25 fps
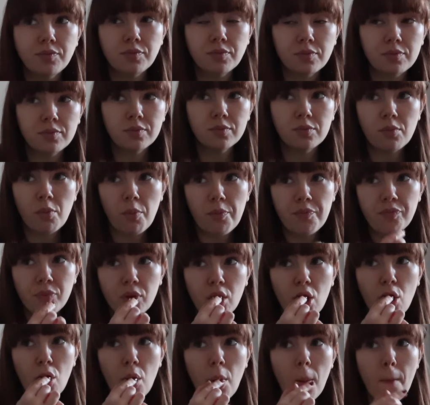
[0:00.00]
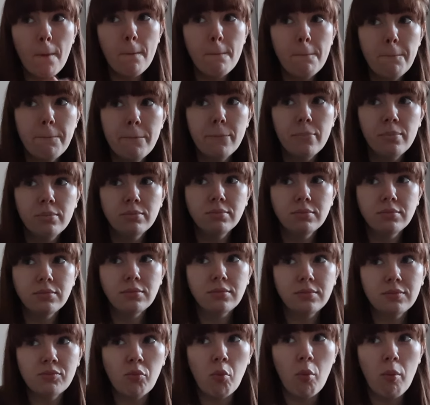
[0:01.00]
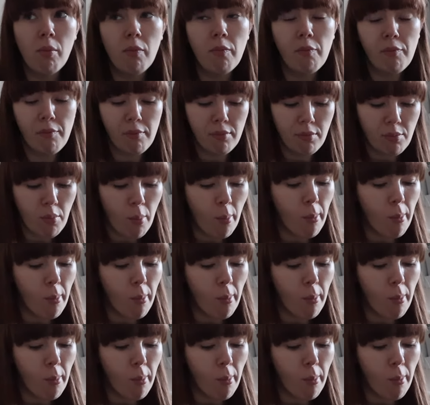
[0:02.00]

where we eat like idiots